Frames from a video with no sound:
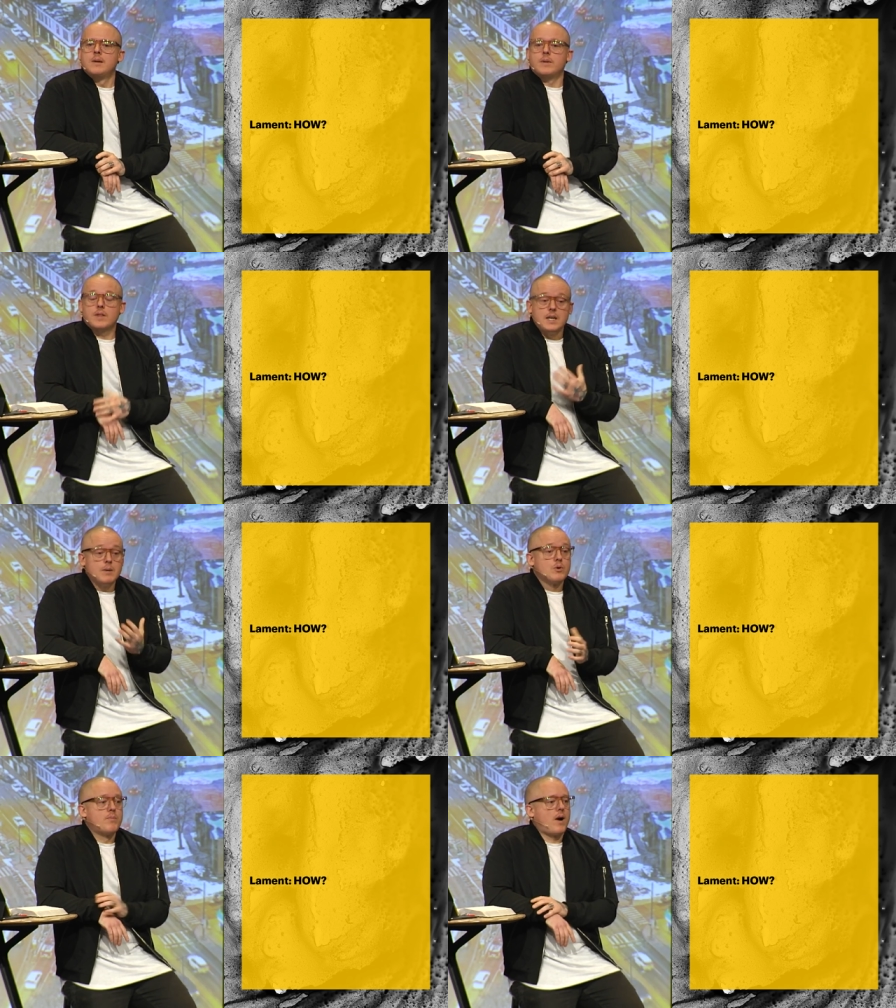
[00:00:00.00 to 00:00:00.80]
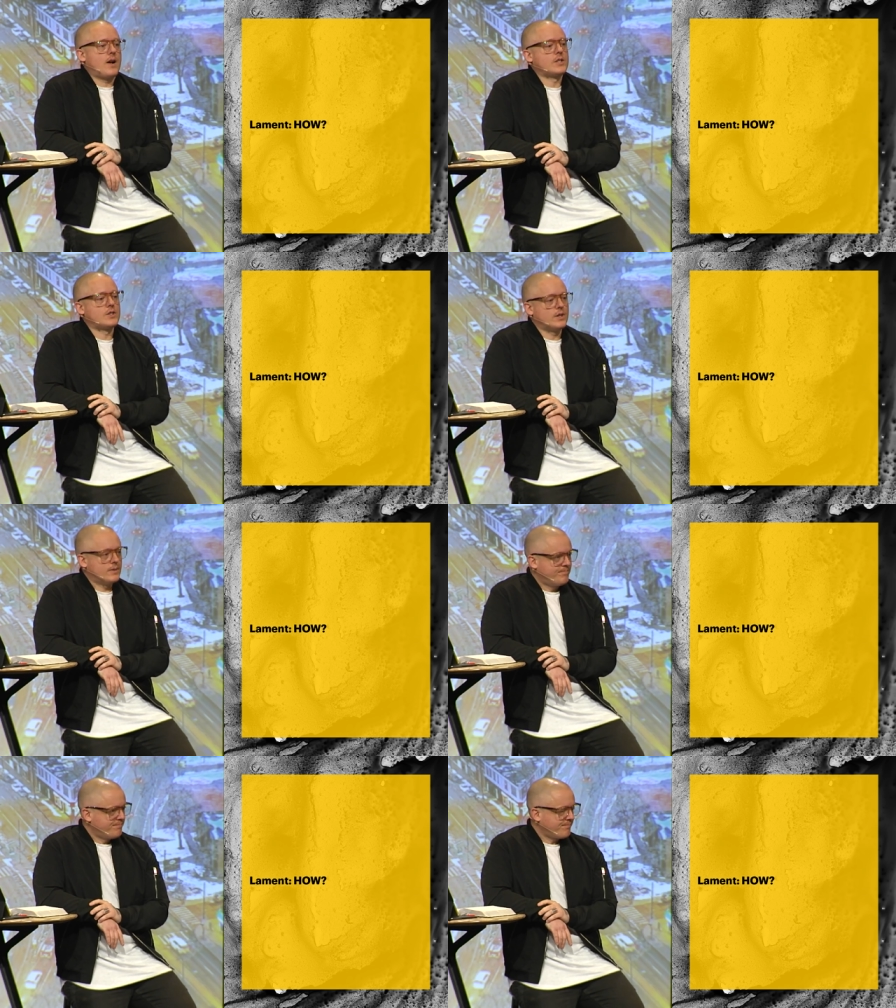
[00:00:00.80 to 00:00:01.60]
But the Hebrew
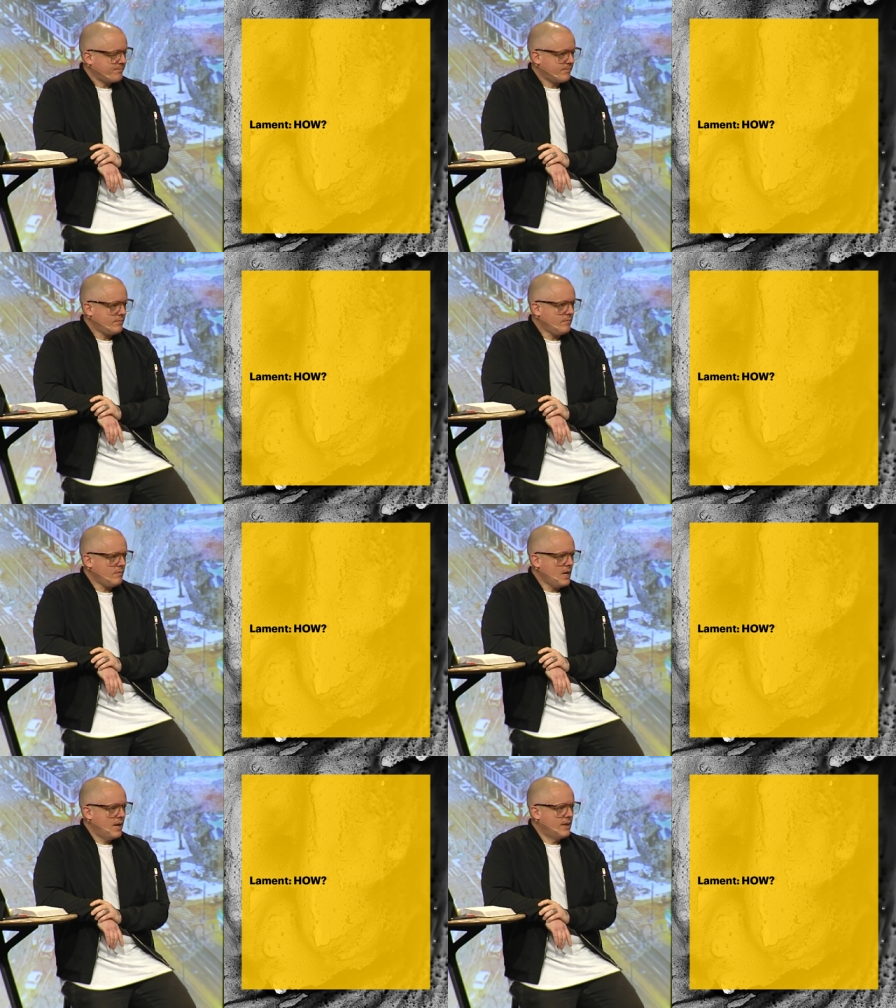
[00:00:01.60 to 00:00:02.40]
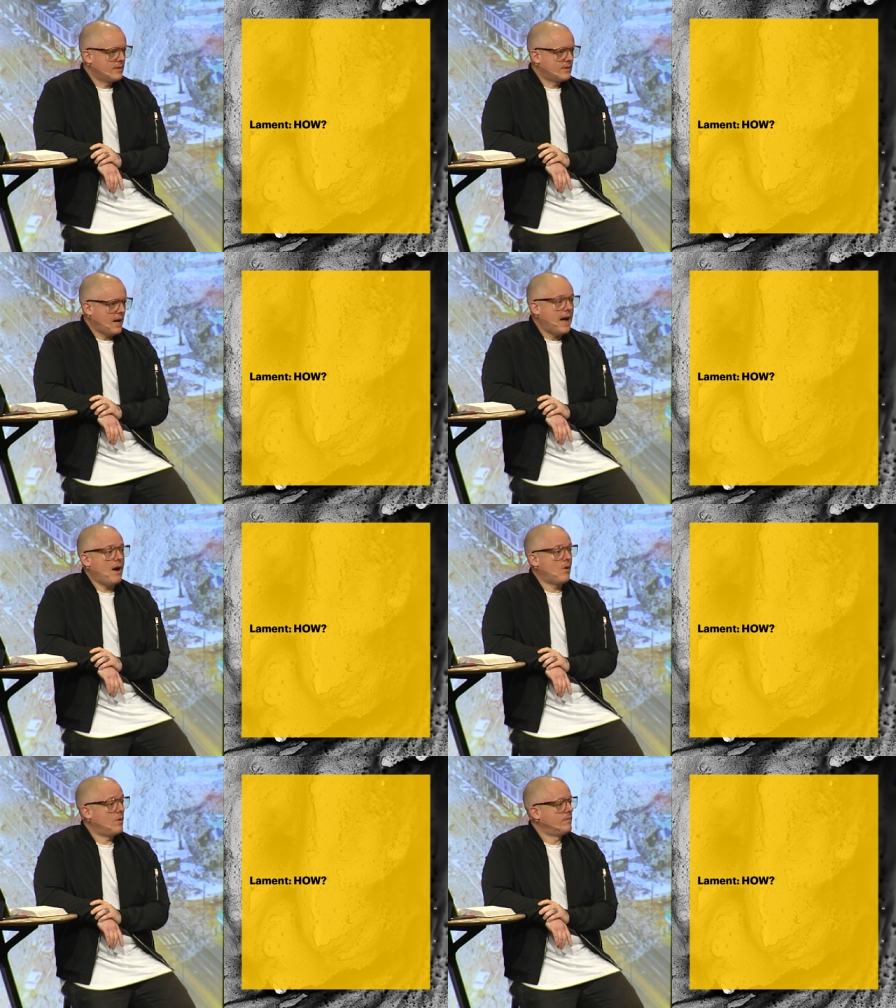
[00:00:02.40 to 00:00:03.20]
posture is
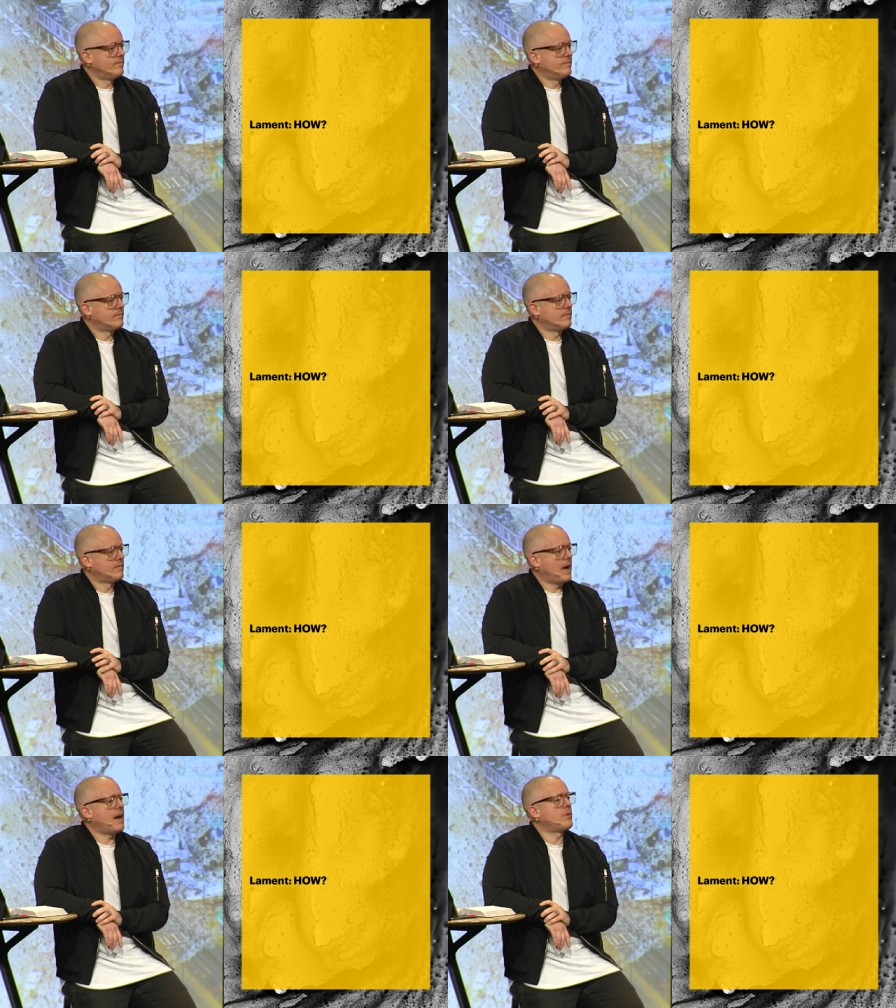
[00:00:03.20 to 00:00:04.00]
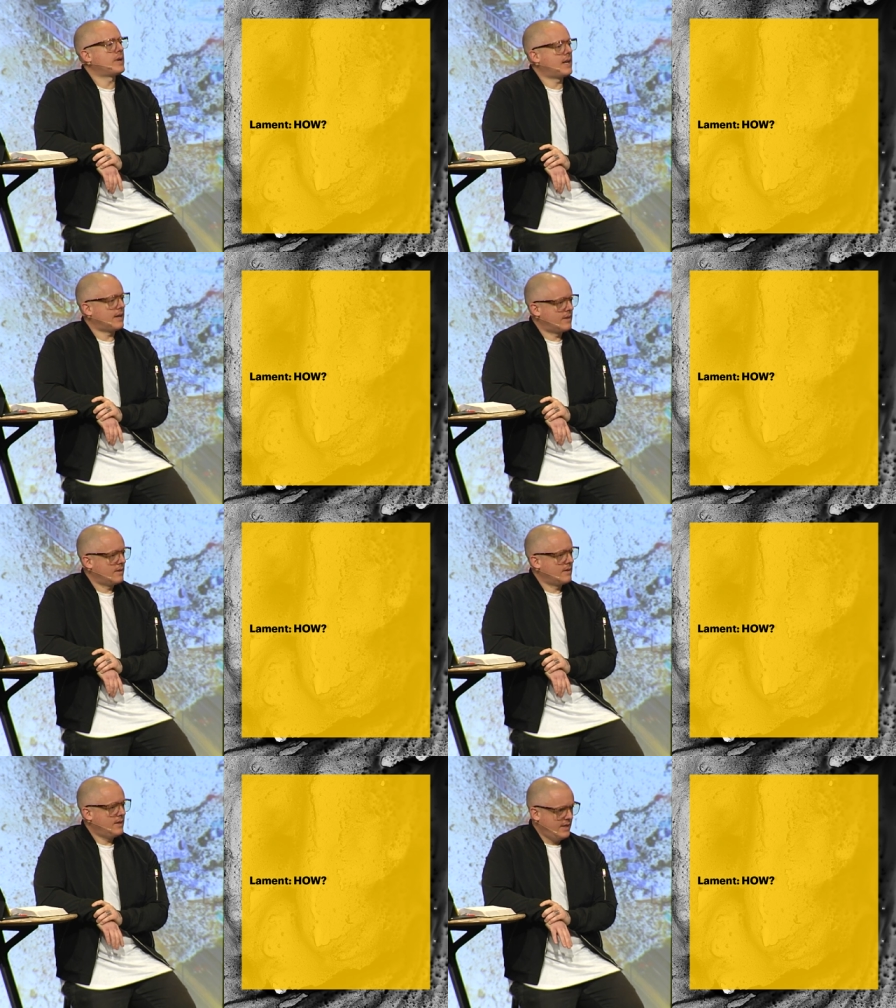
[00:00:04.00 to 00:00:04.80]
how. How do we
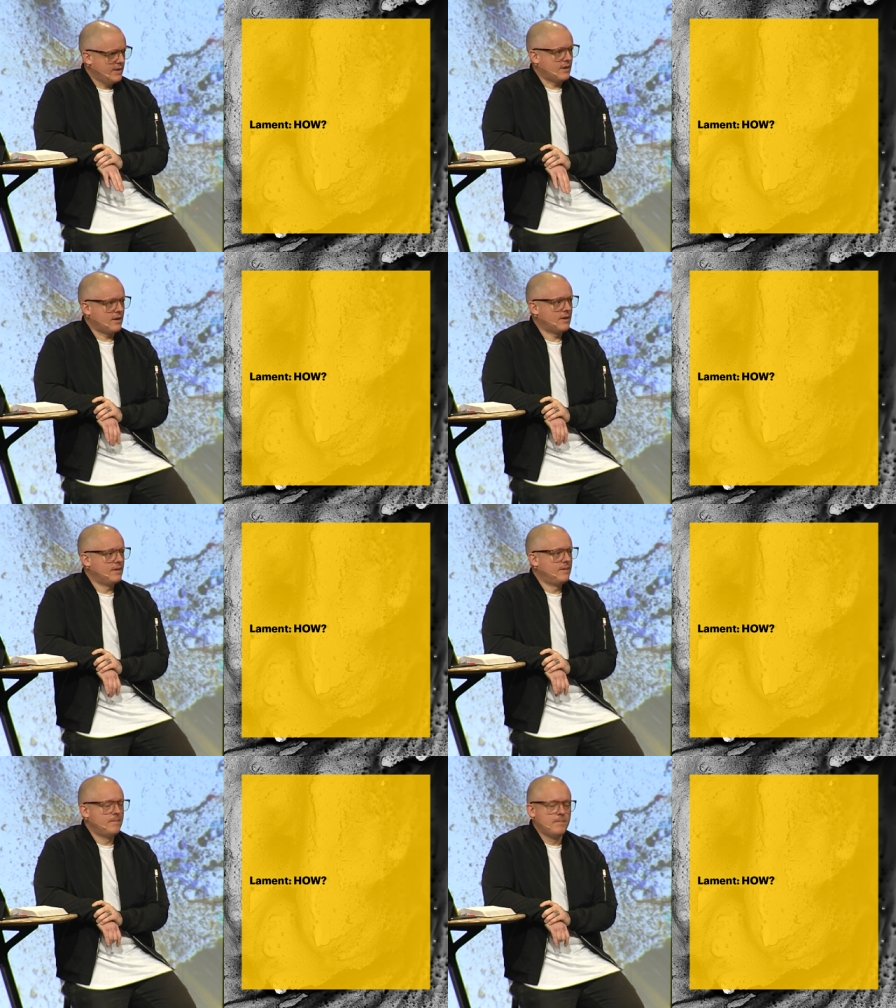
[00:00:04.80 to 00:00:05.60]
get here?